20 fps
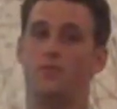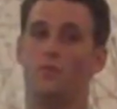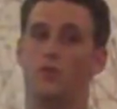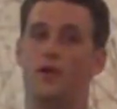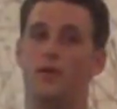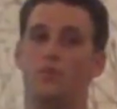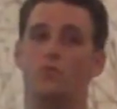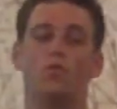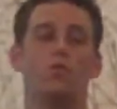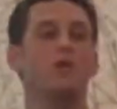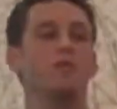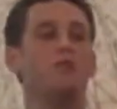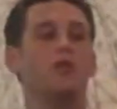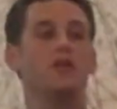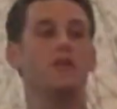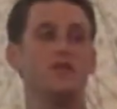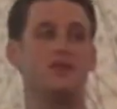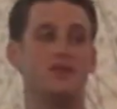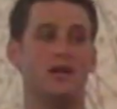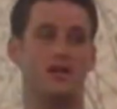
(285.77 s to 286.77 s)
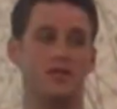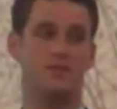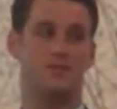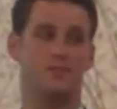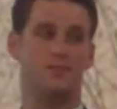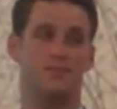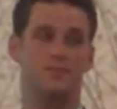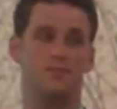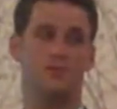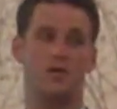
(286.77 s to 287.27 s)
Right? We believe it
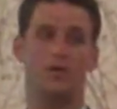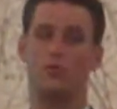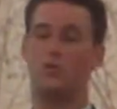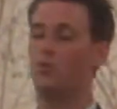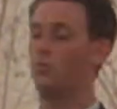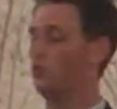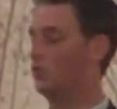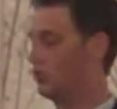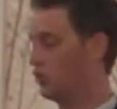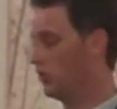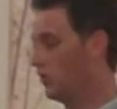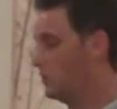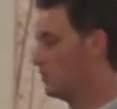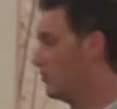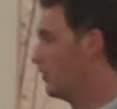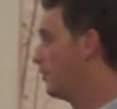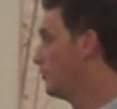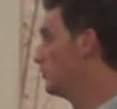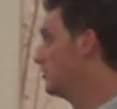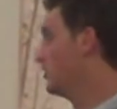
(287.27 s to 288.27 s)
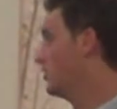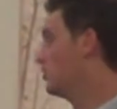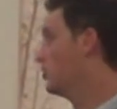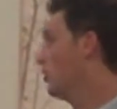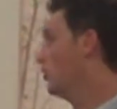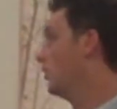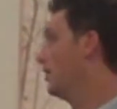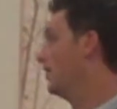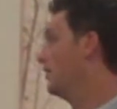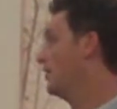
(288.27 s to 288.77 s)
does, and we will show some numbers that
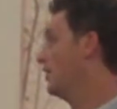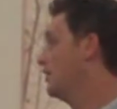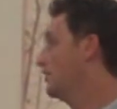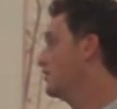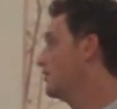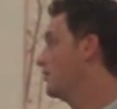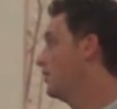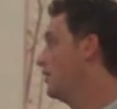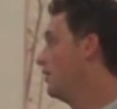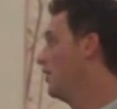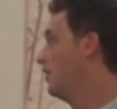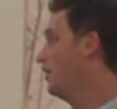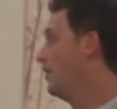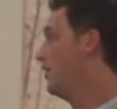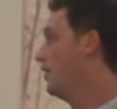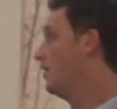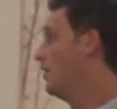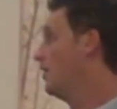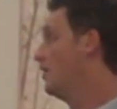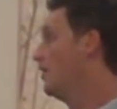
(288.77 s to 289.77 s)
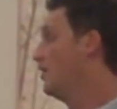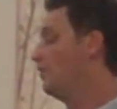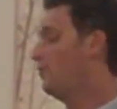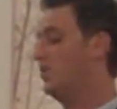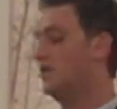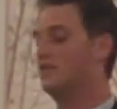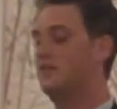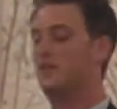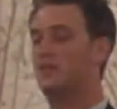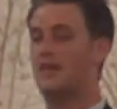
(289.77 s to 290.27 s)
show that it does.
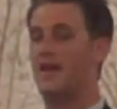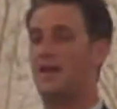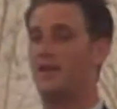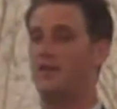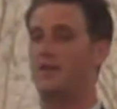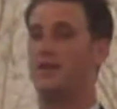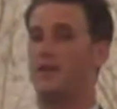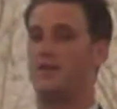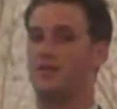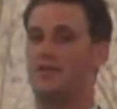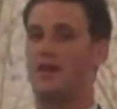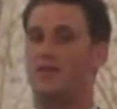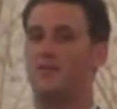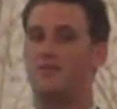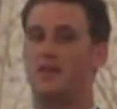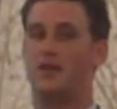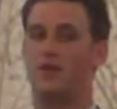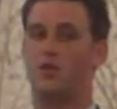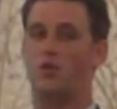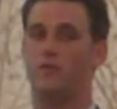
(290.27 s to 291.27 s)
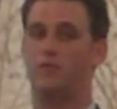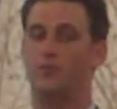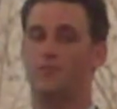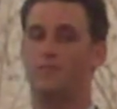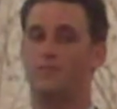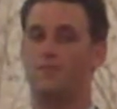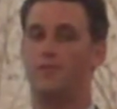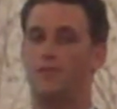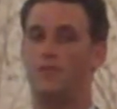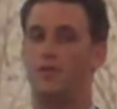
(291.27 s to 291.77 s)
Business analytics have taken over.
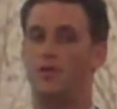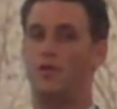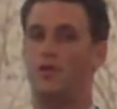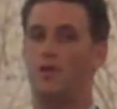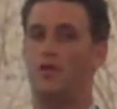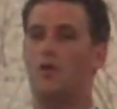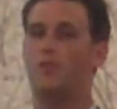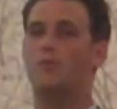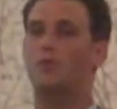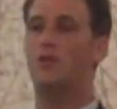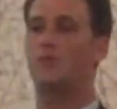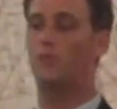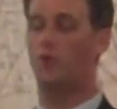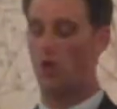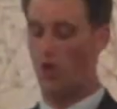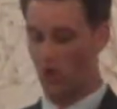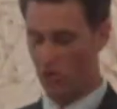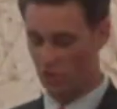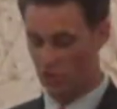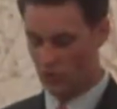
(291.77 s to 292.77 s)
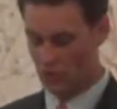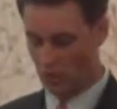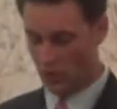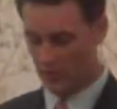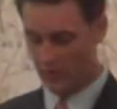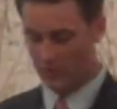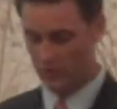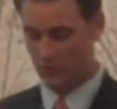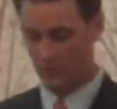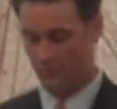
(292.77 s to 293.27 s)
People are
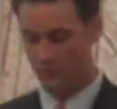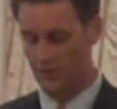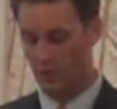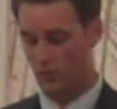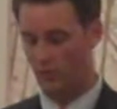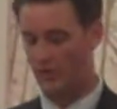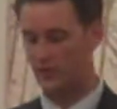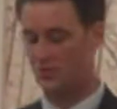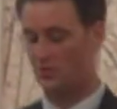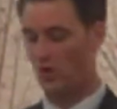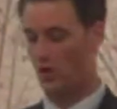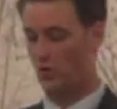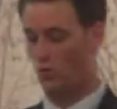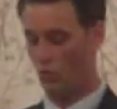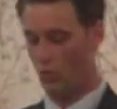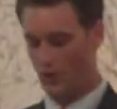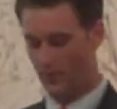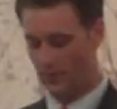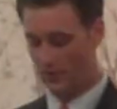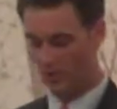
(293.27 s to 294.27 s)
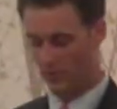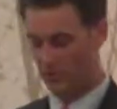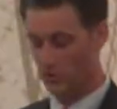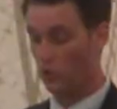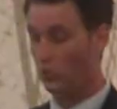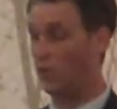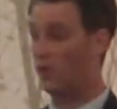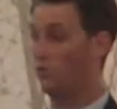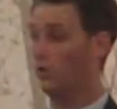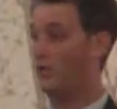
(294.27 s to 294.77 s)
starting to focus on what they're
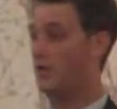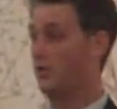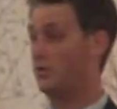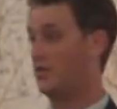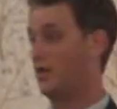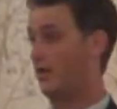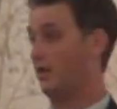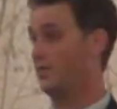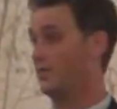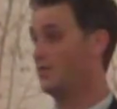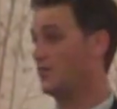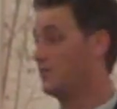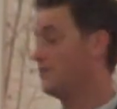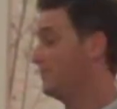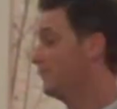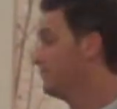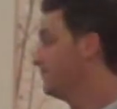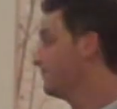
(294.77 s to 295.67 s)
doing with their tickets.